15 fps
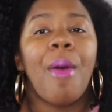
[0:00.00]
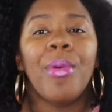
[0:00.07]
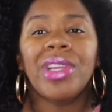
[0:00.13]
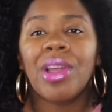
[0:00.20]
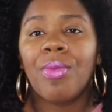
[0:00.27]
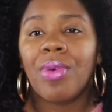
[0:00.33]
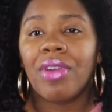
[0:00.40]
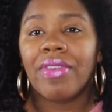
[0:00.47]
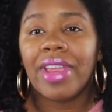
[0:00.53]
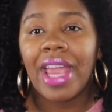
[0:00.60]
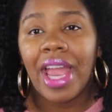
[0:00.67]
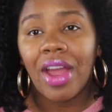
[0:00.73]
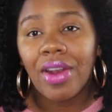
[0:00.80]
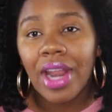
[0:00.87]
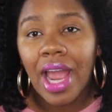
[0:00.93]
wish I would have
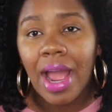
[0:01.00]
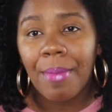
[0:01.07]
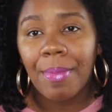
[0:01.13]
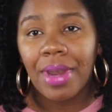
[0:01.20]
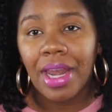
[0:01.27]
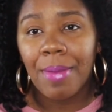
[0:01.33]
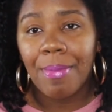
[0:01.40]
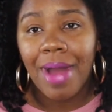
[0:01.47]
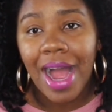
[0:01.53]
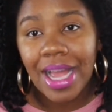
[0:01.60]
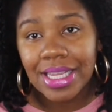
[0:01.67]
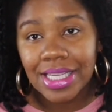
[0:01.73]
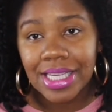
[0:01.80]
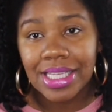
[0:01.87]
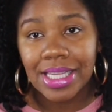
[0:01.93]
counted how many
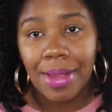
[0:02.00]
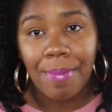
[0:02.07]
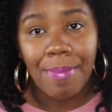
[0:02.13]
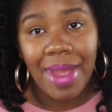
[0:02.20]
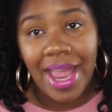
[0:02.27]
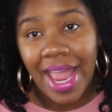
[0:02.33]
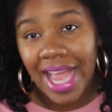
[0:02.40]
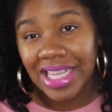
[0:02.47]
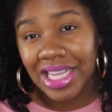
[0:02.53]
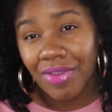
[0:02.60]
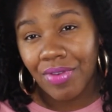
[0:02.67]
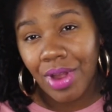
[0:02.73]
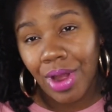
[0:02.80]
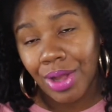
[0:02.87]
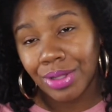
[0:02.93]
boxes and bags
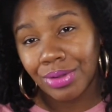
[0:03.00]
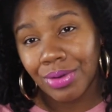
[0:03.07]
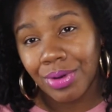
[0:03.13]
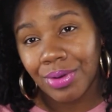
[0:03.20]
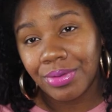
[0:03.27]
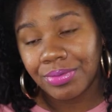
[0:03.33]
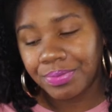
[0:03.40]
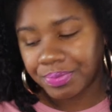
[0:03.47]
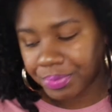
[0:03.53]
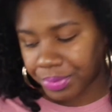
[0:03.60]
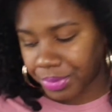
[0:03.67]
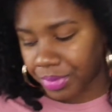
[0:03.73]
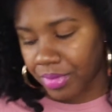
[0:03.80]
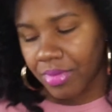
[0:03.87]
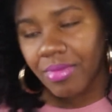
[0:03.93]
I've gone through.
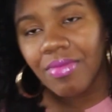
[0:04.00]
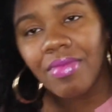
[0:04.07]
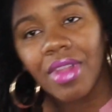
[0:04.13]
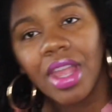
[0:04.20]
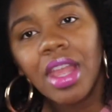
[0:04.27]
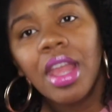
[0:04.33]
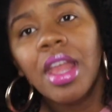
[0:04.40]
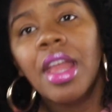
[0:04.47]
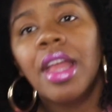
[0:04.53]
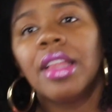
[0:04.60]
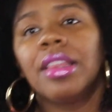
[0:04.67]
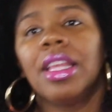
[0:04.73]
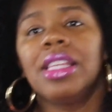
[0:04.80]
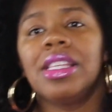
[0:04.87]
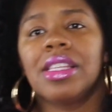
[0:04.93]

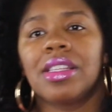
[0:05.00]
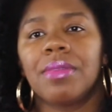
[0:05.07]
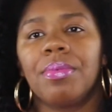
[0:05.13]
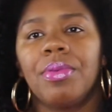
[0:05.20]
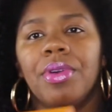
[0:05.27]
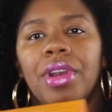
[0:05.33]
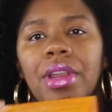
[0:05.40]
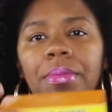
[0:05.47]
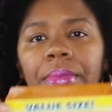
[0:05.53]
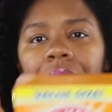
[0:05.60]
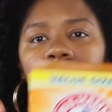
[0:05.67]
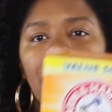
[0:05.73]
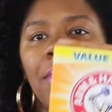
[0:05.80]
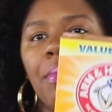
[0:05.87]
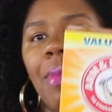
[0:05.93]
This is a pretty
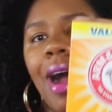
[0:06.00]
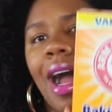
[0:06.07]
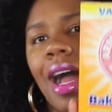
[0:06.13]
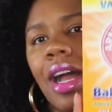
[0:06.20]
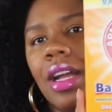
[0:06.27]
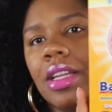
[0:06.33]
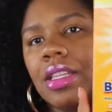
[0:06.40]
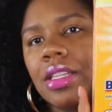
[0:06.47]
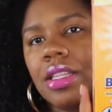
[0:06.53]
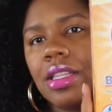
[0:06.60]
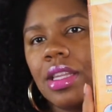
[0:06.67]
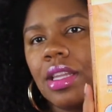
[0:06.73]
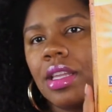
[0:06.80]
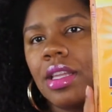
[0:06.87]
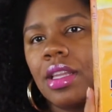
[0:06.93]
big
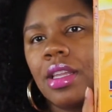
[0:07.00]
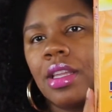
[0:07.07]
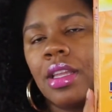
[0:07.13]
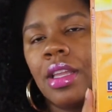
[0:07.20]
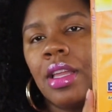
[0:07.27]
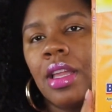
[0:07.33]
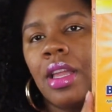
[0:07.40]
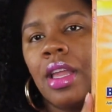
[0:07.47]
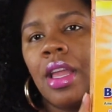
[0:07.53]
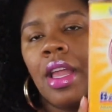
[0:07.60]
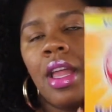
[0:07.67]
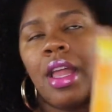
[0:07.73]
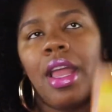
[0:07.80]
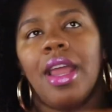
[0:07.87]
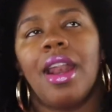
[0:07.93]
box,
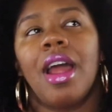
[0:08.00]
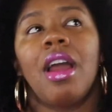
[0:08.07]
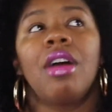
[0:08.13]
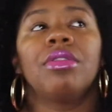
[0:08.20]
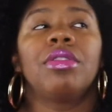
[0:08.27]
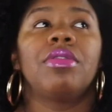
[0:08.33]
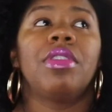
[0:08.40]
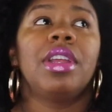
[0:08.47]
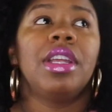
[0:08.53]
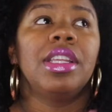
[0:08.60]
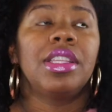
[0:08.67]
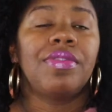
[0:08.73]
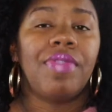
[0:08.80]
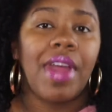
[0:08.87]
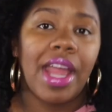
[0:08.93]
and I go through
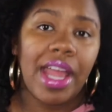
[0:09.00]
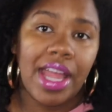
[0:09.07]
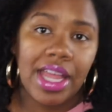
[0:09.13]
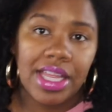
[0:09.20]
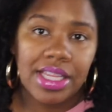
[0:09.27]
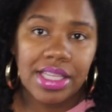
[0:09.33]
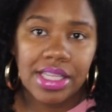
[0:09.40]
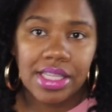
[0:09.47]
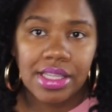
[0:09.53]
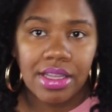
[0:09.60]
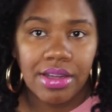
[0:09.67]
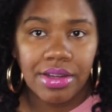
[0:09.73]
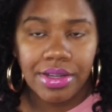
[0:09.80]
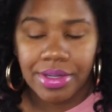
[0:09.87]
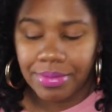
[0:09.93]
these fast.
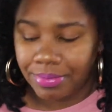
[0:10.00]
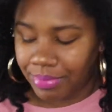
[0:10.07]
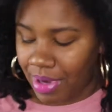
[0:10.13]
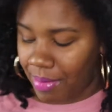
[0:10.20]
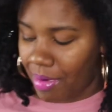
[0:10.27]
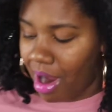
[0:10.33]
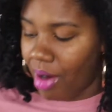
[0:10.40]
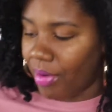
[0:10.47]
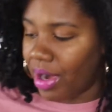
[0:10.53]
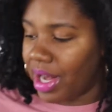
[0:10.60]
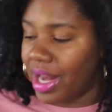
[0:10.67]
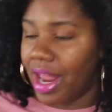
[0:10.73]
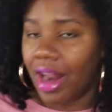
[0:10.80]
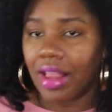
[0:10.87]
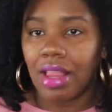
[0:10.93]
I'm
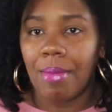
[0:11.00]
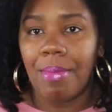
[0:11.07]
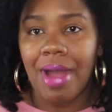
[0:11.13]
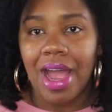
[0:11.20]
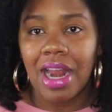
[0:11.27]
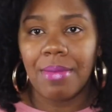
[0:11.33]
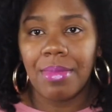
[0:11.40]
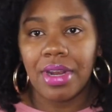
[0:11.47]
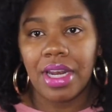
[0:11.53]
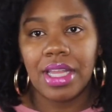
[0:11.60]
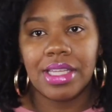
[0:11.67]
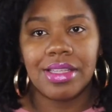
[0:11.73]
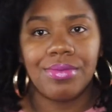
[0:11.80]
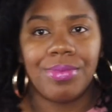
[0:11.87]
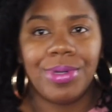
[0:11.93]
already down at the bottom of
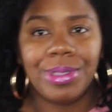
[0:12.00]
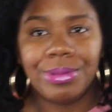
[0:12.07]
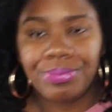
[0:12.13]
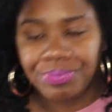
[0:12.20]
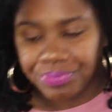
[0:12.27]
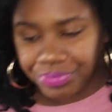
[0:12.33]
this one.